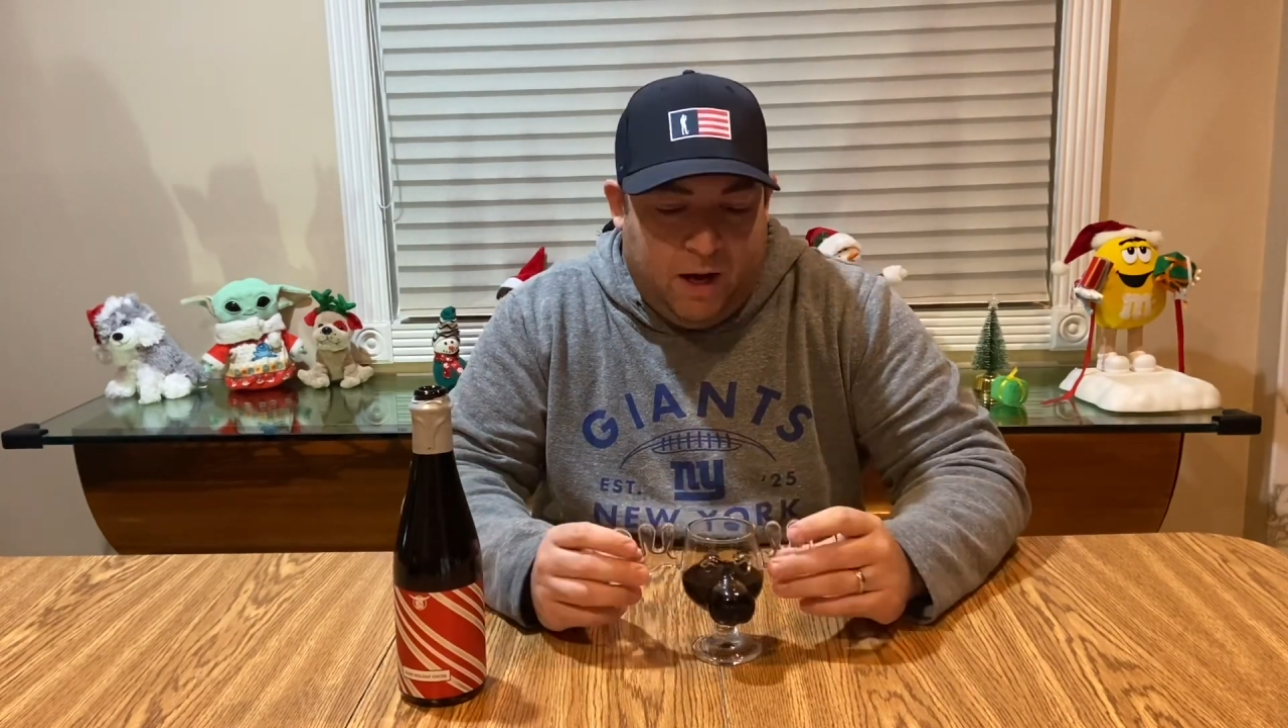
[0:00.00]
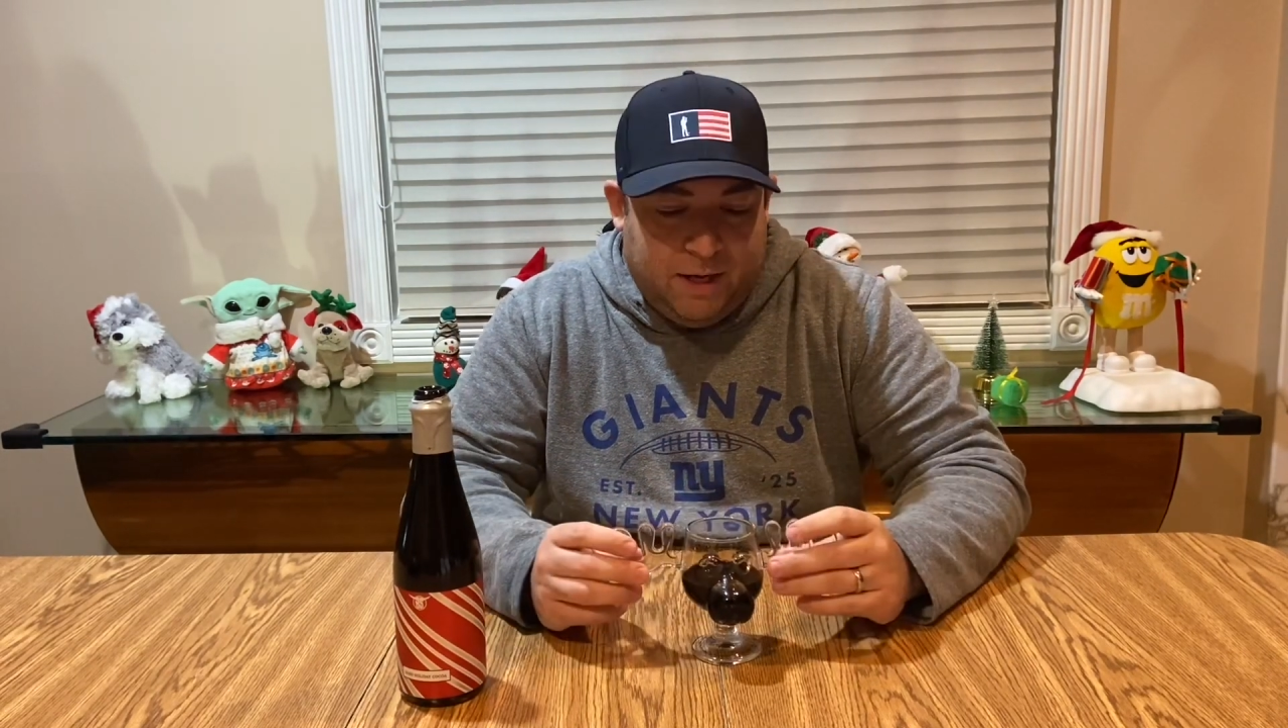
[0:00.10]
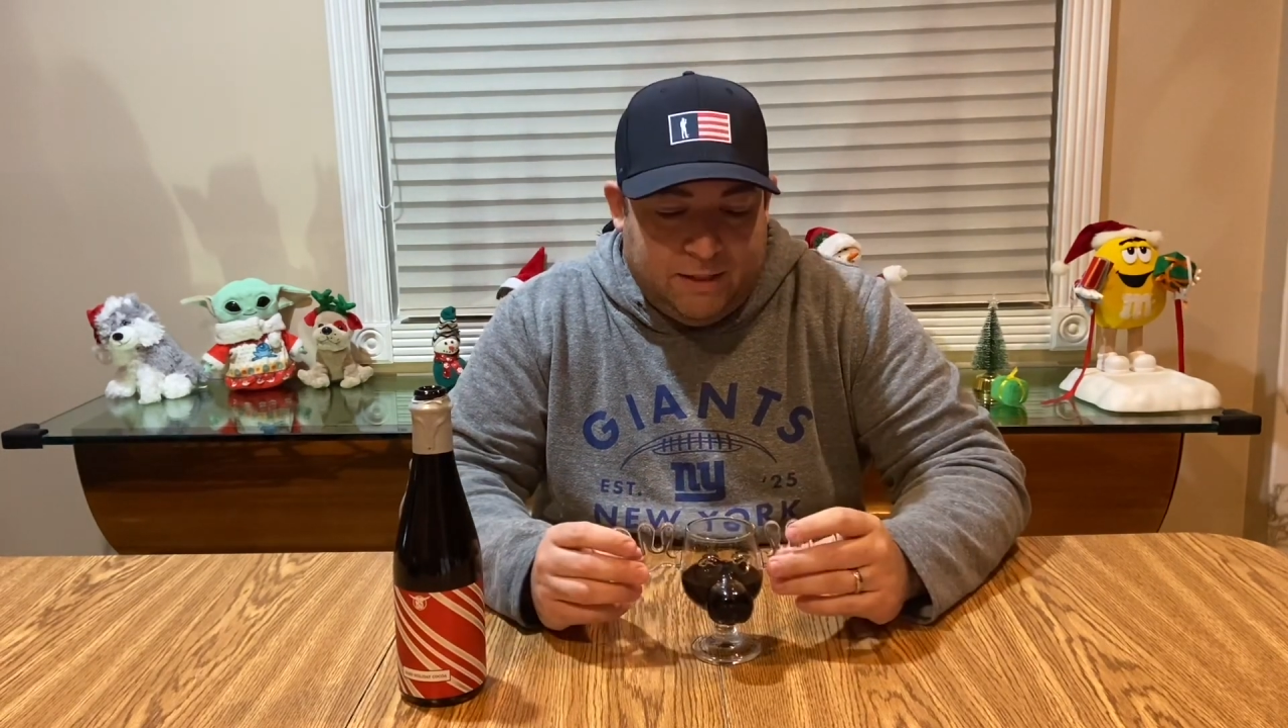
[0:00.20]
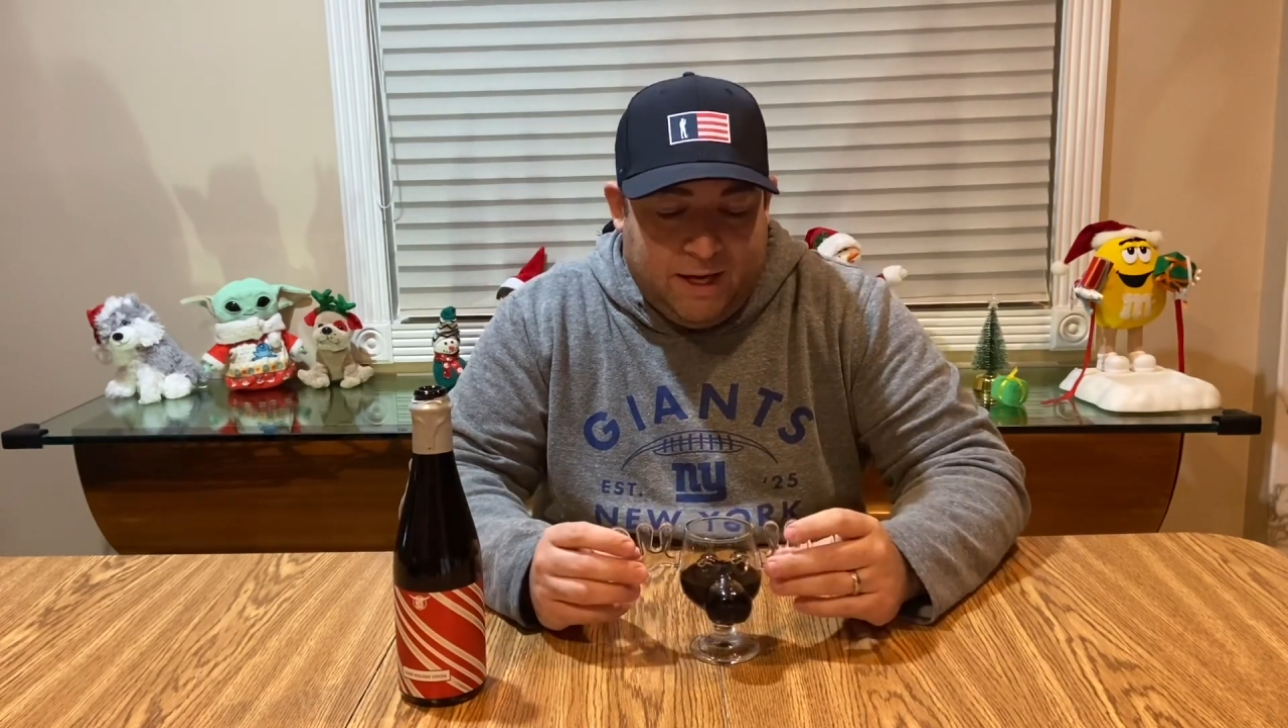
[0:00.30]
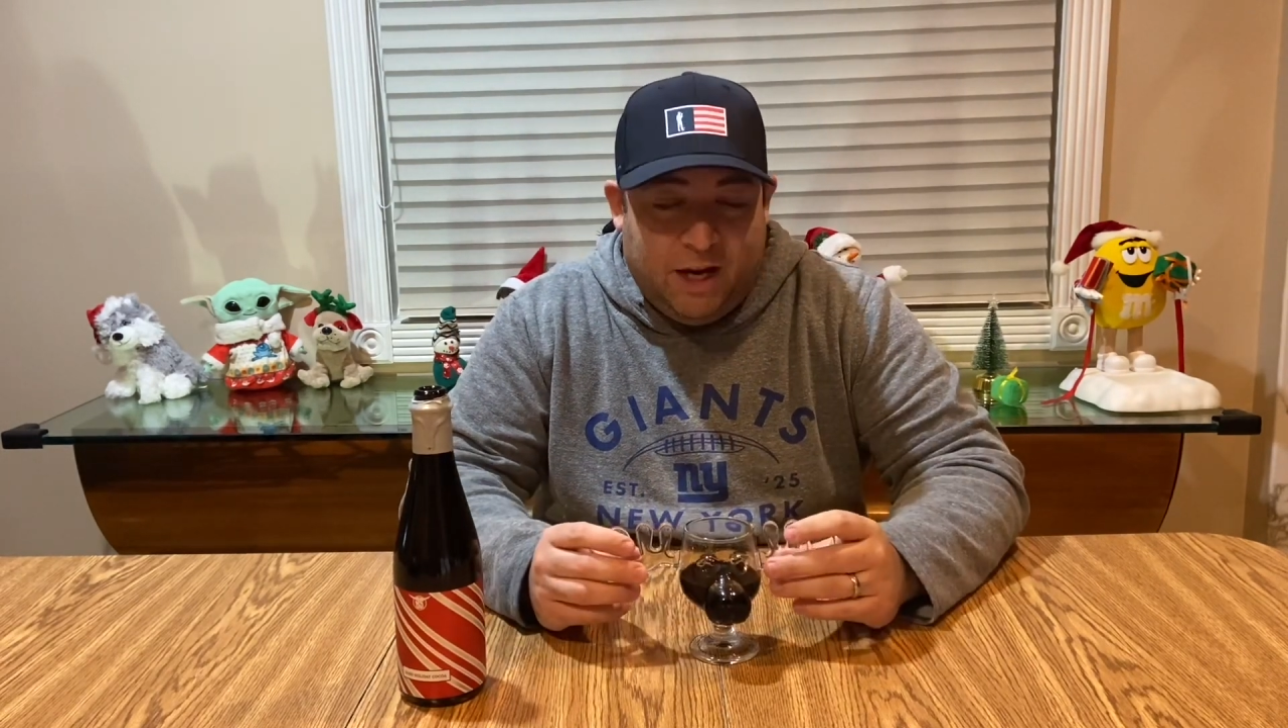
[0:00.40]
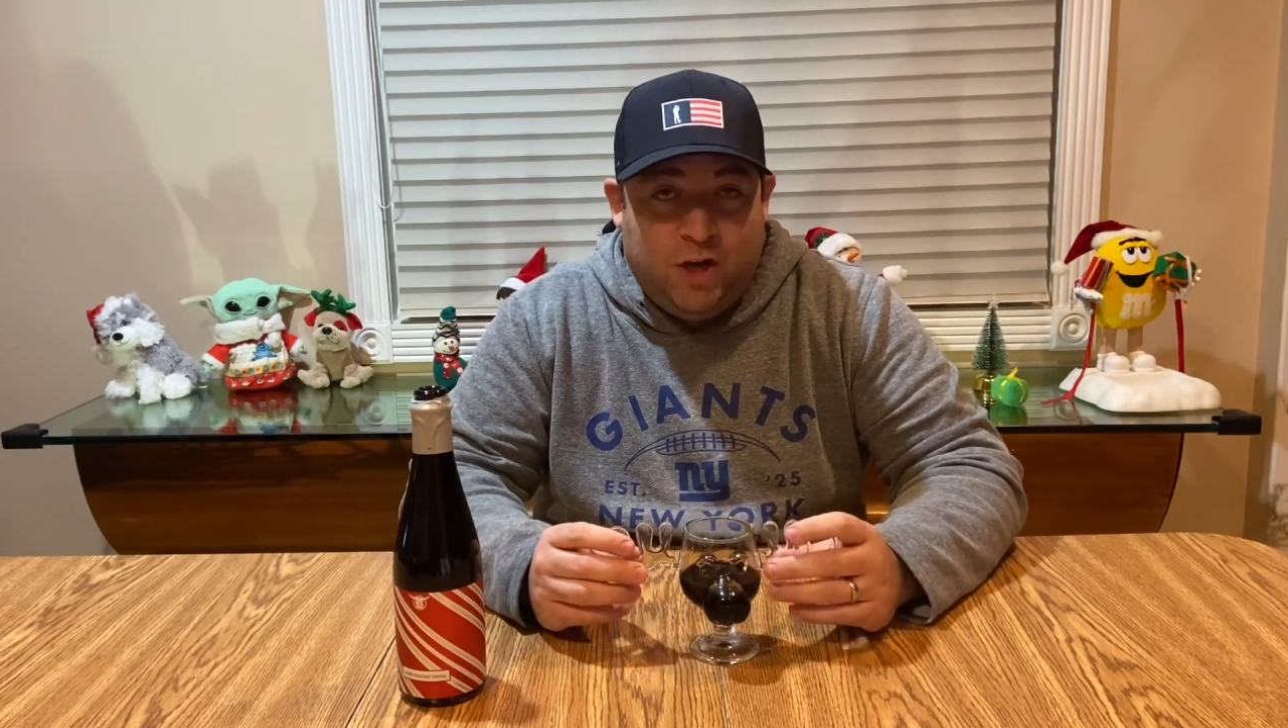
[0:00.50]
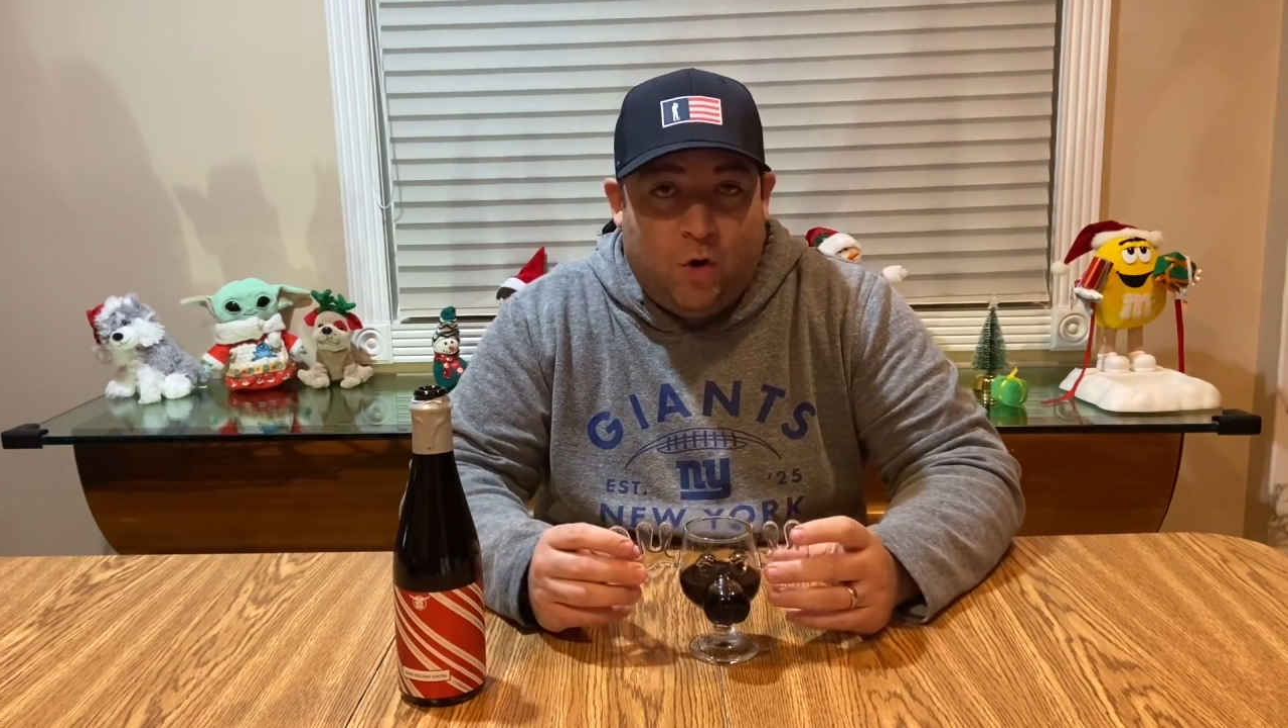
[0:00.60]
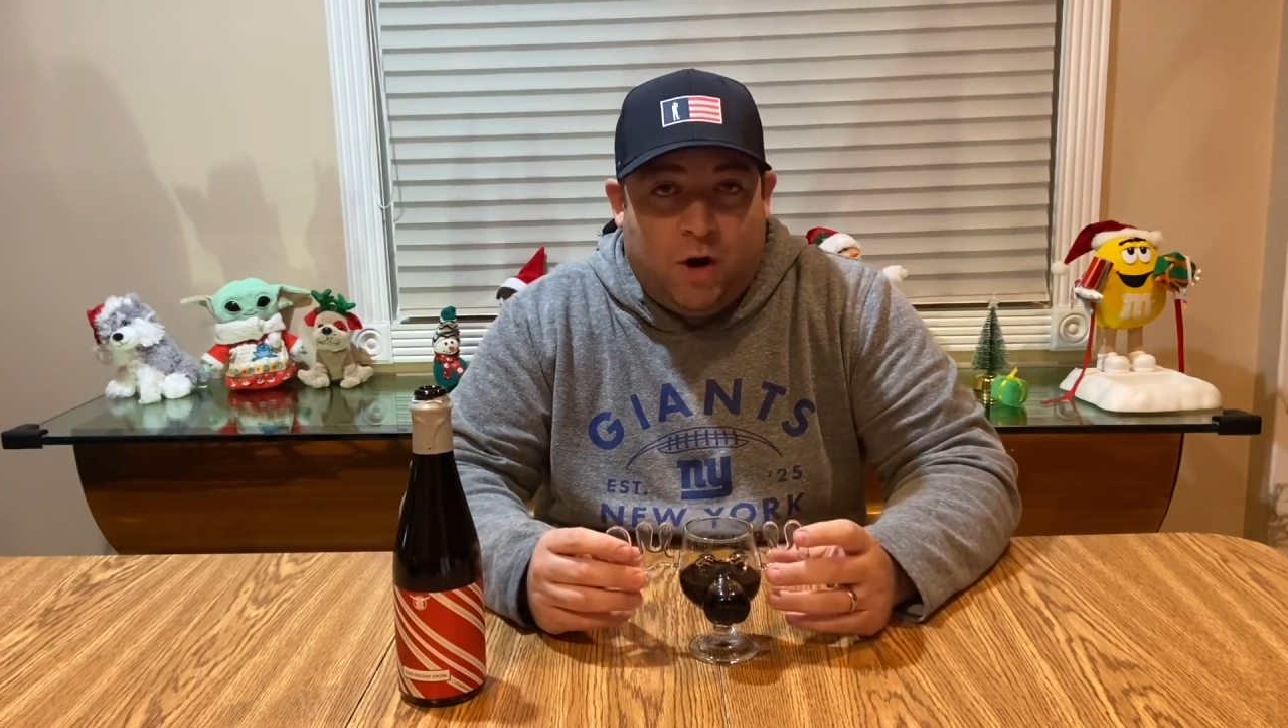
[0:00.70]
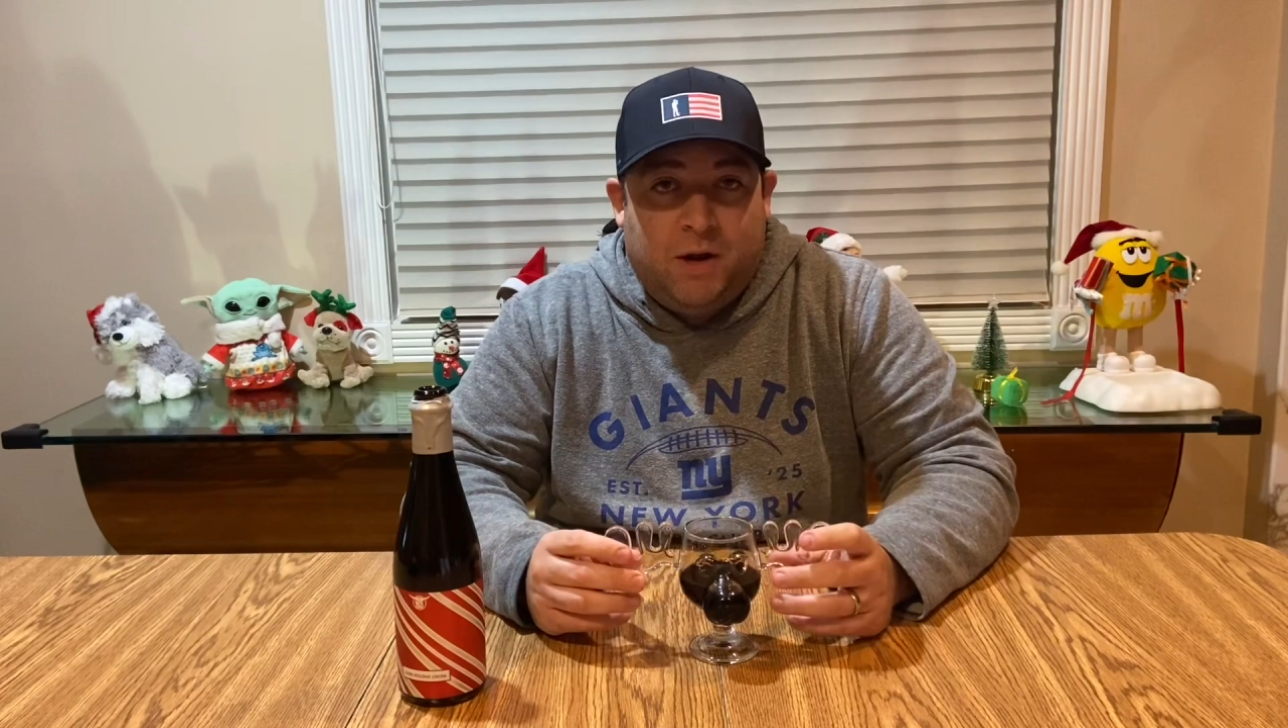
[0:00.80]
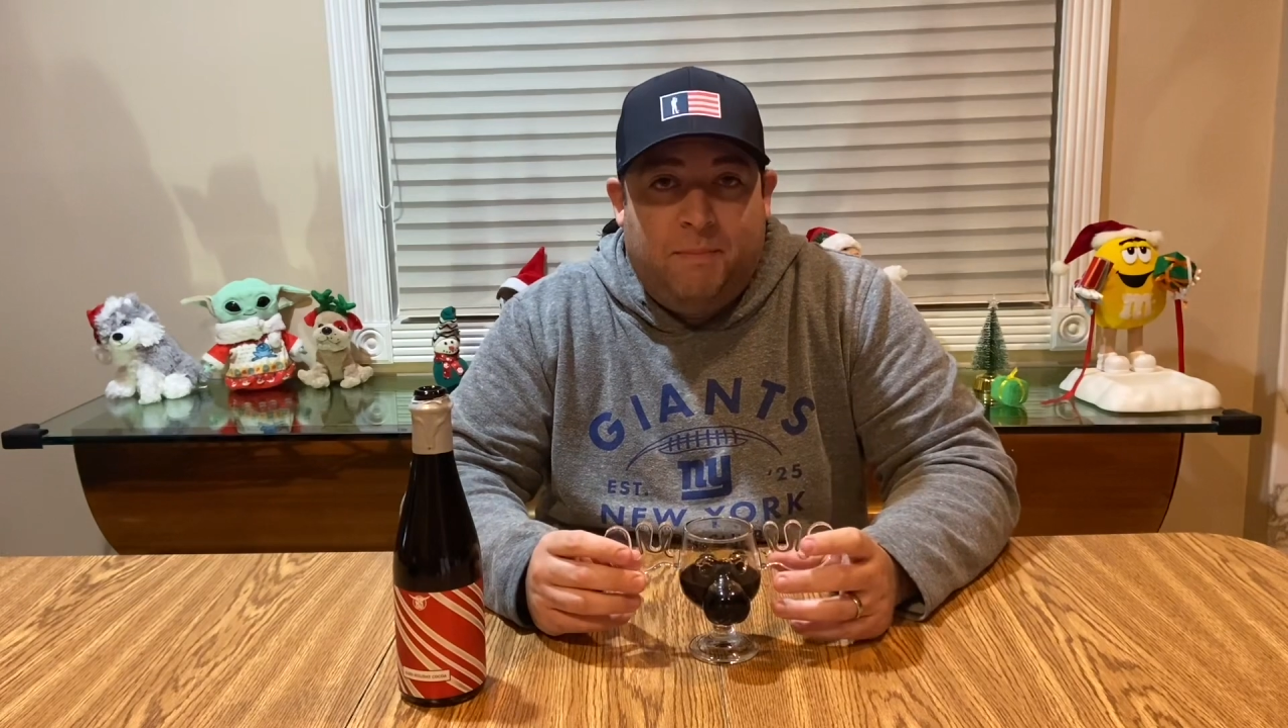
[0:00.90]
It's like a
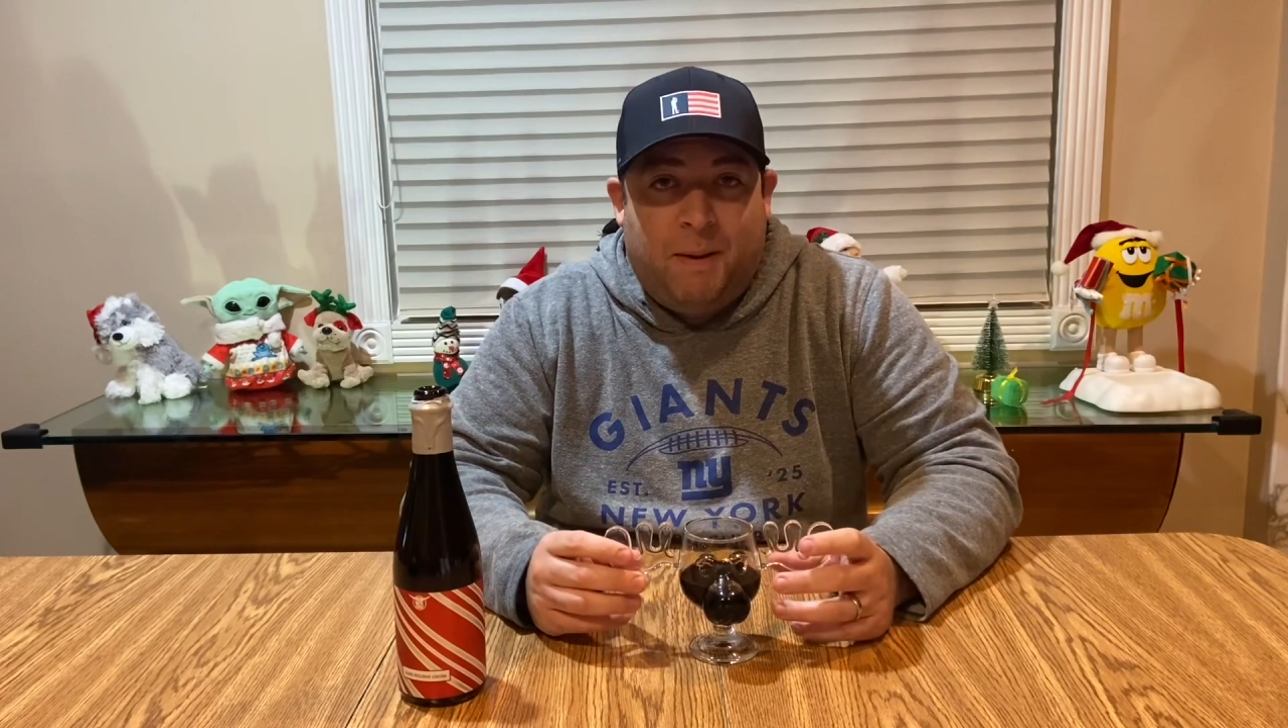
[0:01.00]
York